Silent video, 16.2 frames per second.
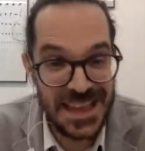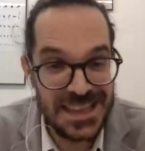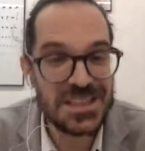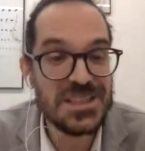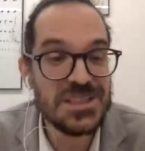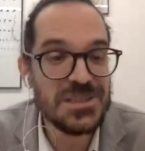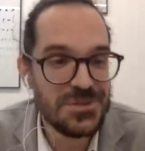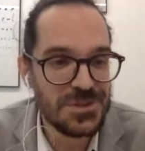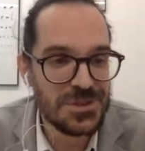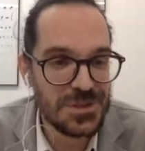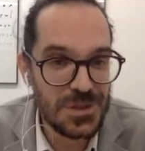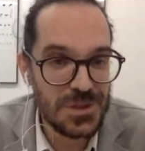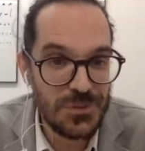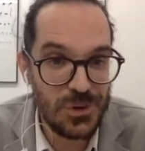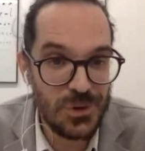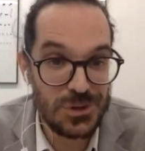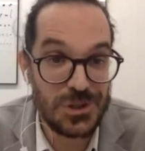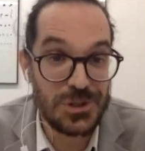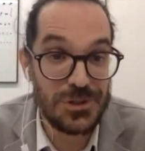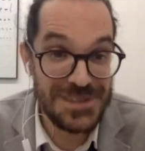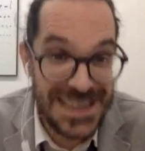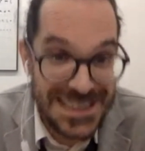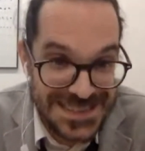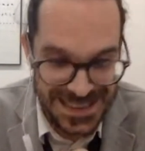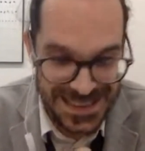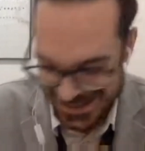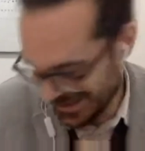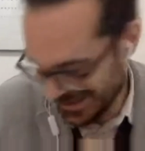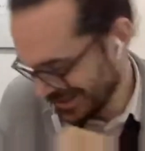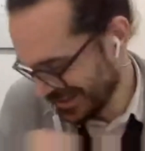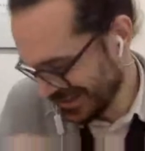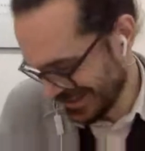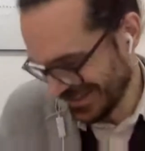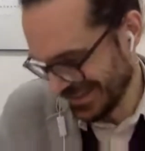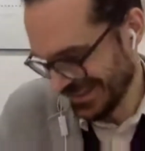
and thank you for correcting